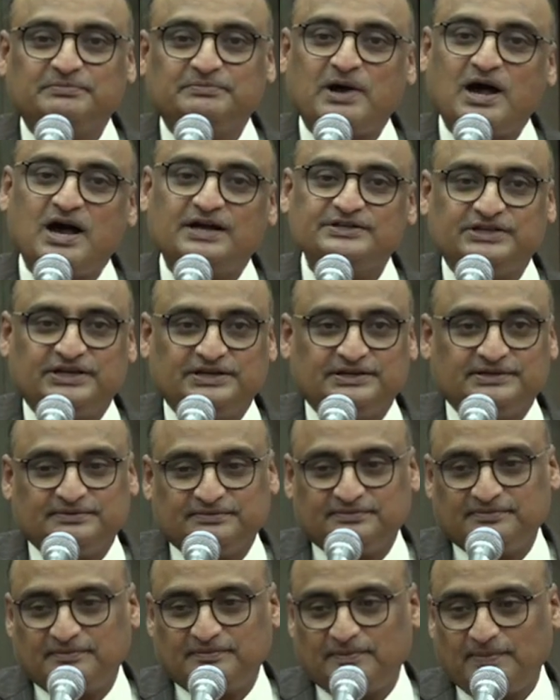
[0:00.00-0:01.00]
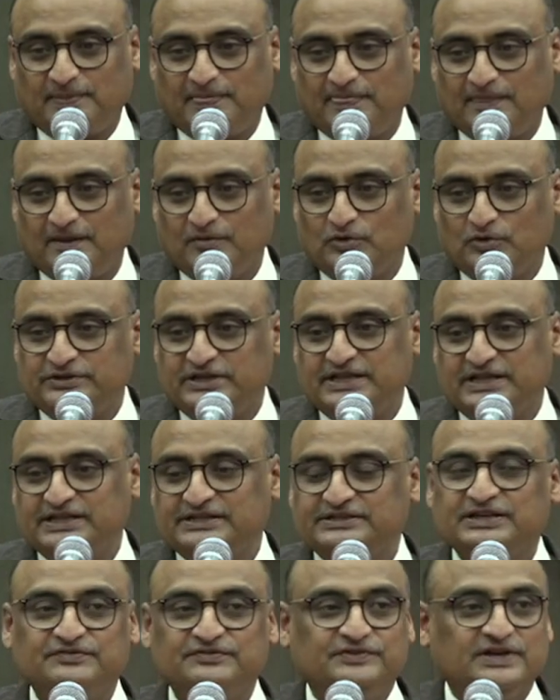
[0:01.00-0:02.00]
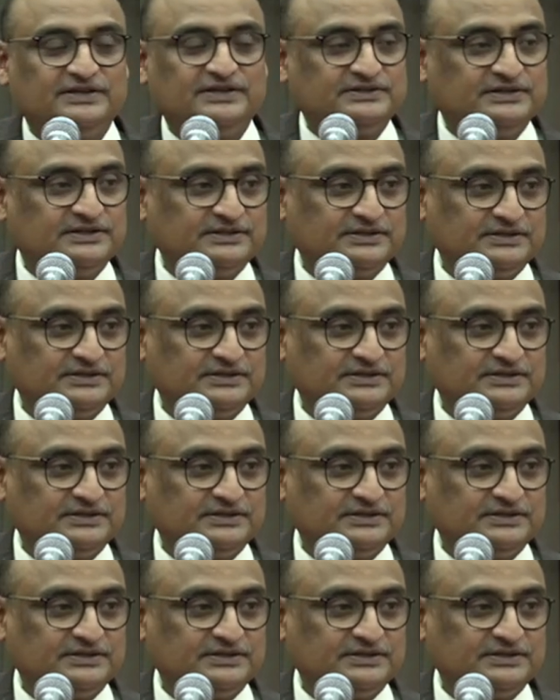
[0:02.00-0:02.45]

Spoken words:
Mahajan, who was then the Chief Justice.